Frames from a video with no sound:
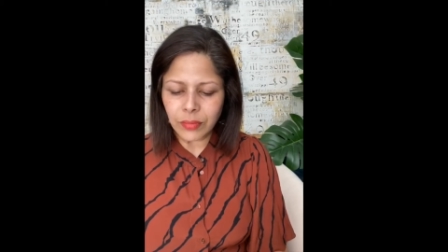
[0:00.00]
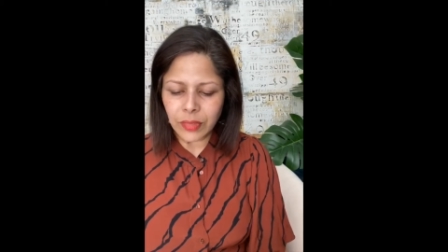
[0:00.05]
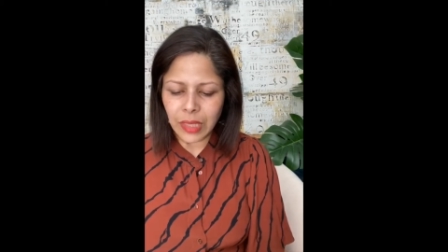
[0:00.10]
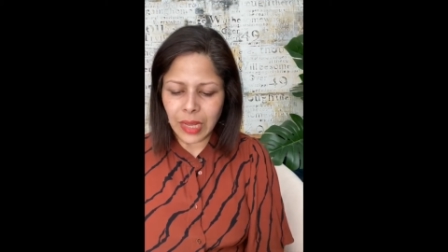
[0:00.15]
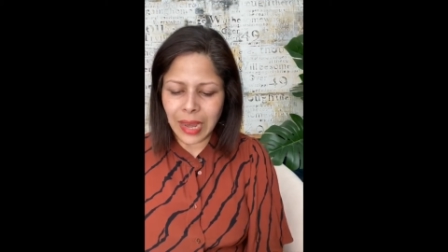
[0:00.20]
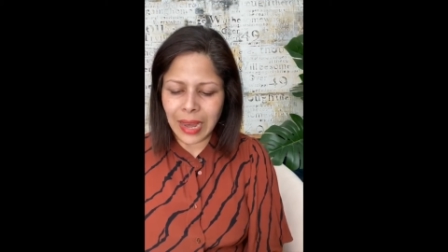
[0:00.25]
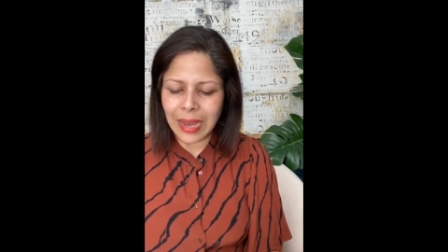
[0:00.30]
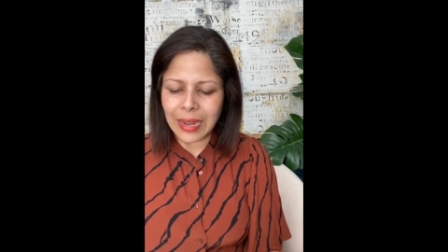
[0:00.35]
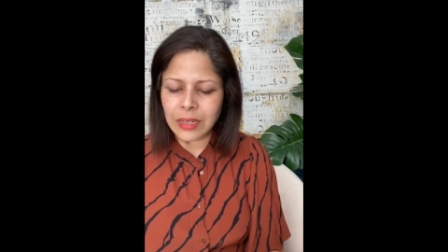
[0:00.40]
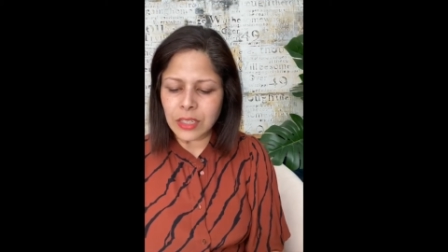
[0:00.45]

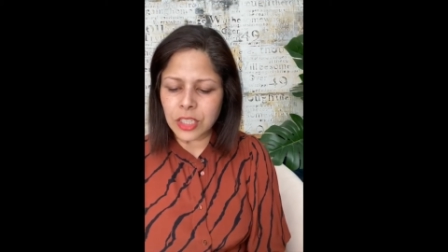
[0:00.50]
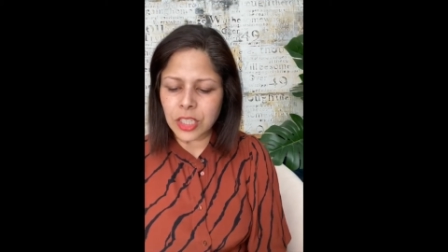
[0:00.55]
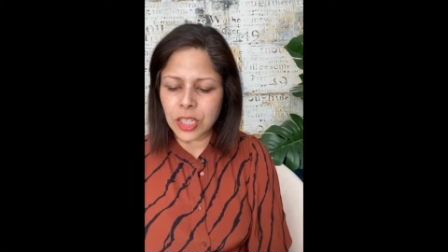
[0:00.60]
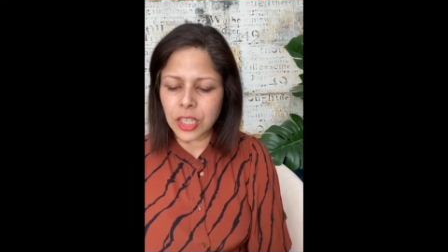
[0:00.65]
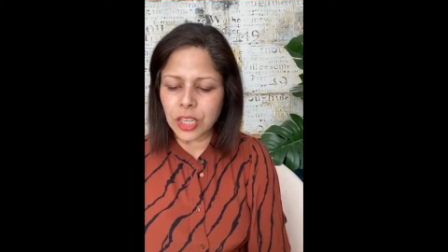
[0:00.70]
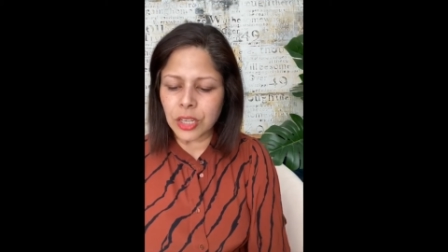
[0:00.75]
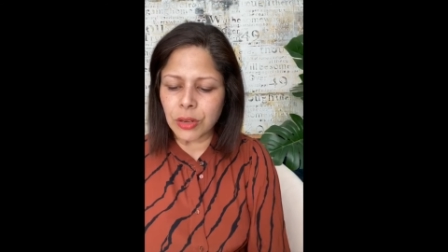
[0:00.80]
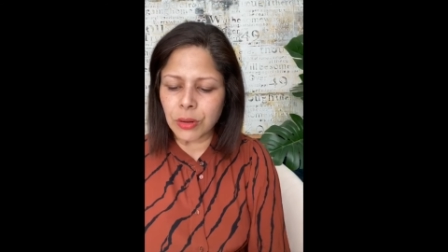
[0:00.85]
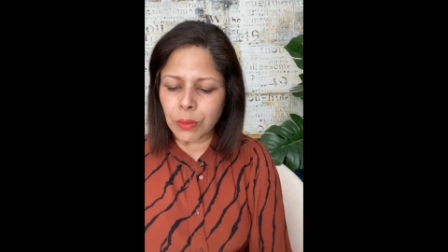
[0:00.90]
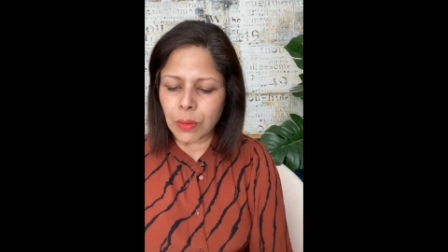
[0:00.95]
And
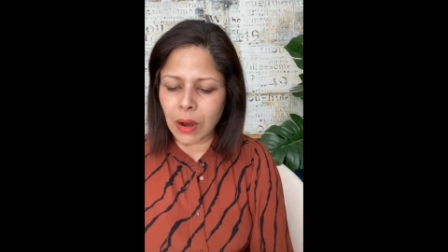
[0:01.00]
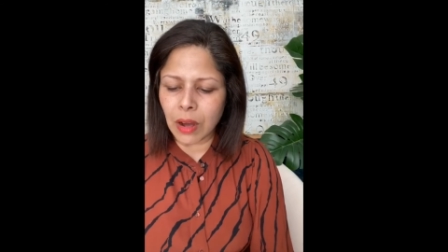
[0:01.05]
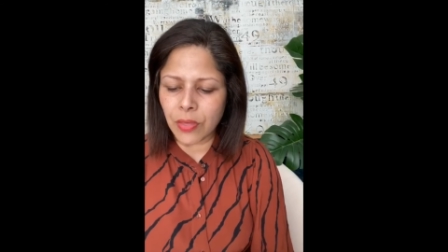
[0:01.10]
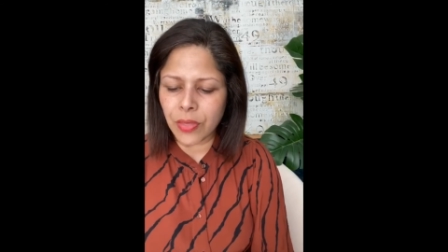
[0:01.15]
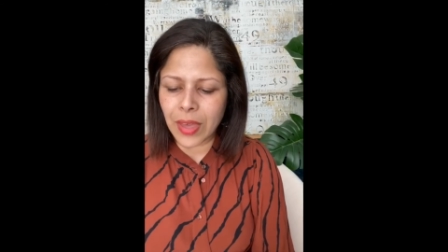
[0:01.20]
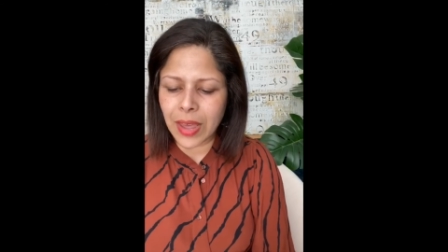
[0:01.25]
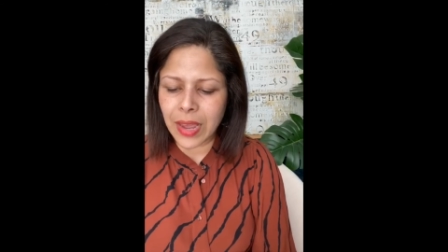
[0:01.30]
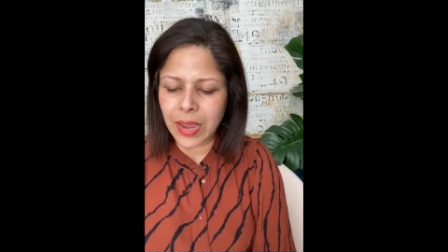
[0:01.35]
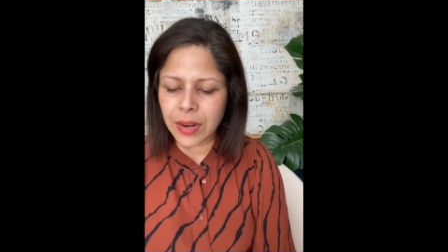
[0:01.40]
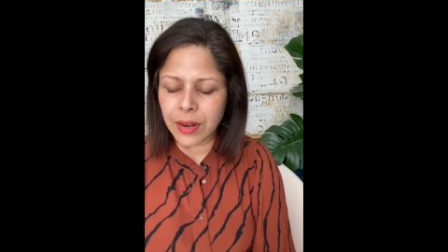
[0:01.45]
you are
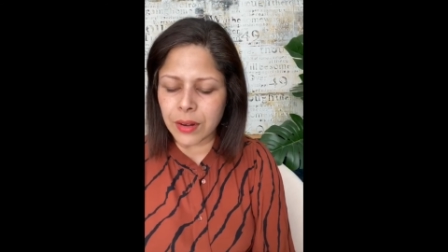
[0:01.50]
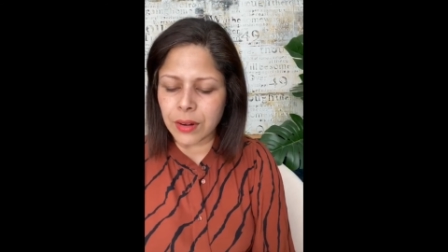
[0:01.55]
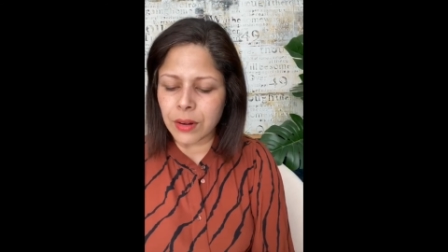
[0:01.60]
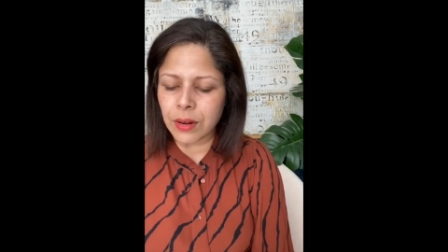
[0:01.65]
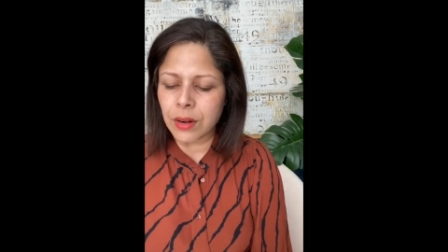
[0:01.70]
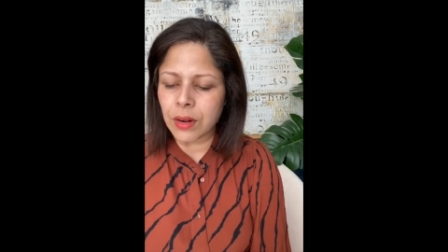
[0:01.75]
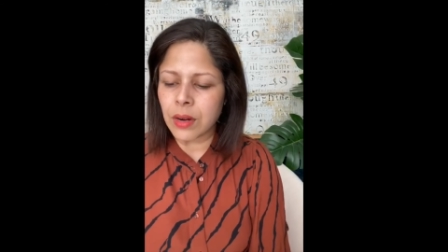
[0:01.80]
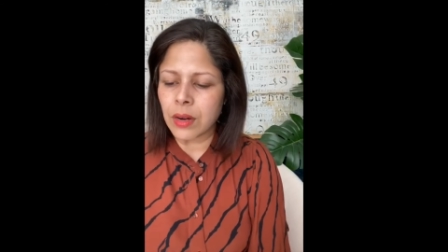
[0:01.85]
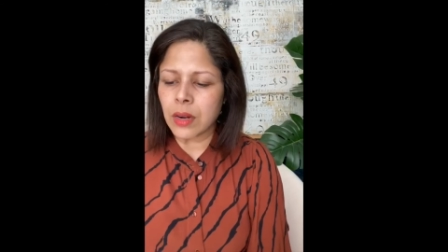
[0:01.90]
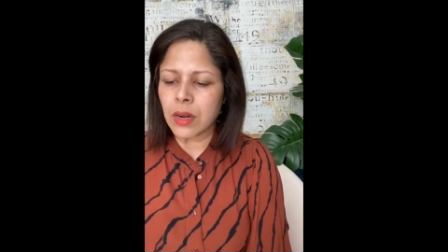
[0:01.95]
then,
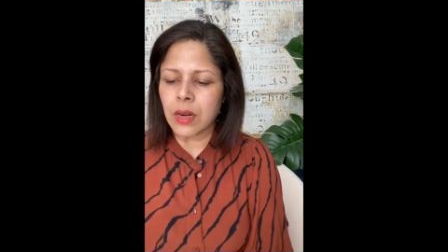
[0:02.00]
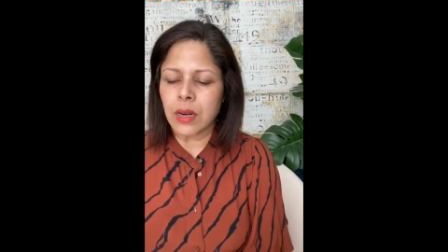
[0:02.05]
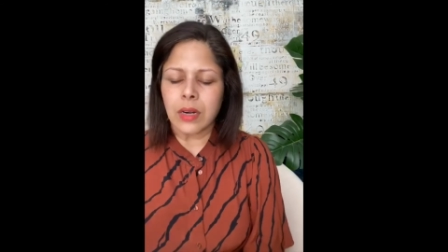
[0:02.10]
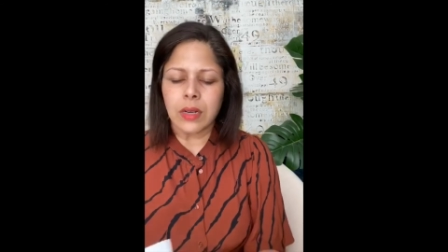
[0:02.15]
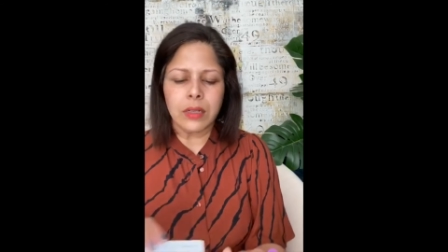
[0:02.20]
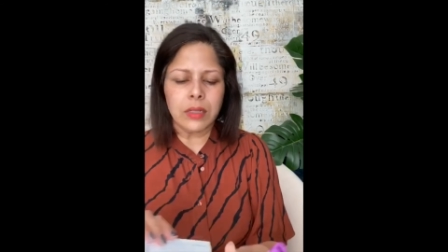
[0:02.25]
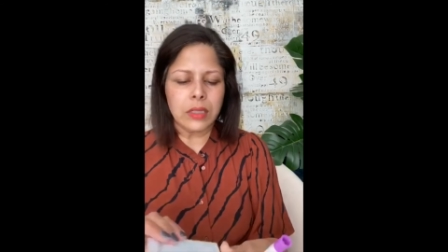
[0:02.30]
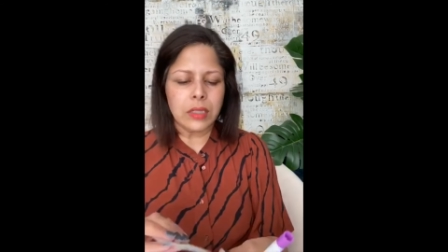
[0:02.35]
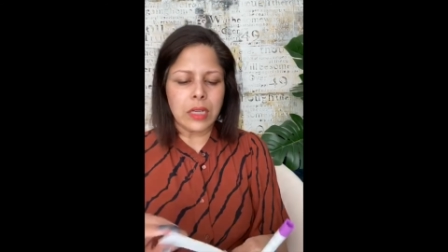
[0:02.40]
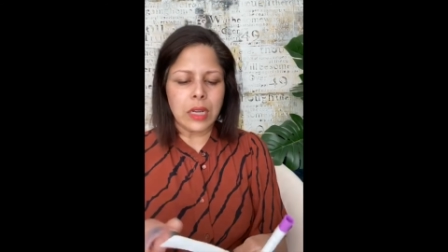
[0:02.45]

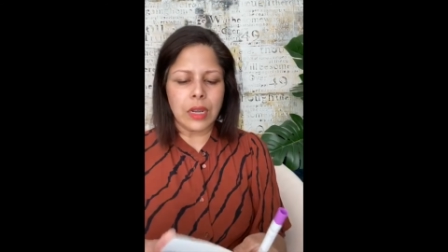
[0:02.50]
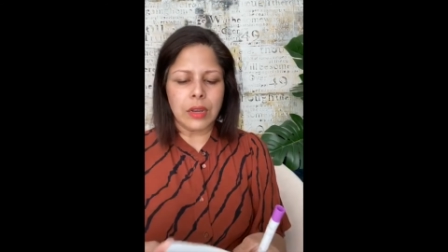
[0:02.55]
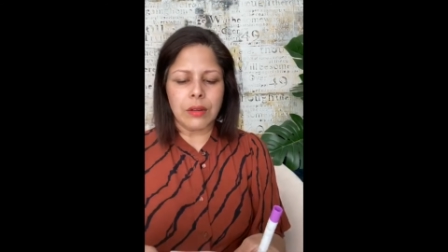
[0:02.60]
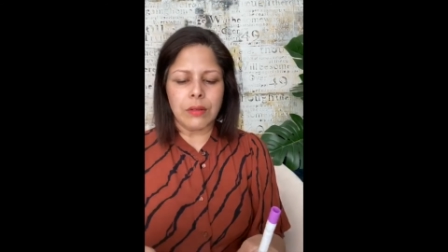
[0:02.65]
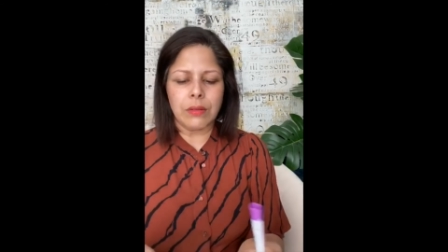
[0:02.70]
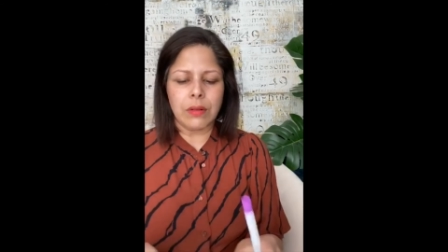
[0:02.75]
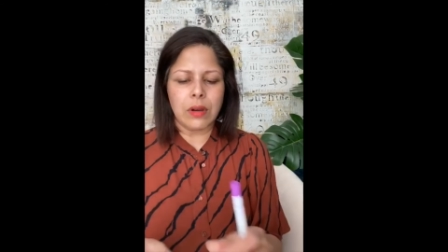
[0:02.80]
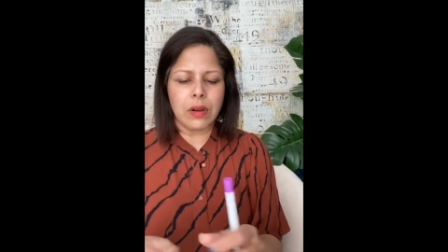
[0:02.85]
so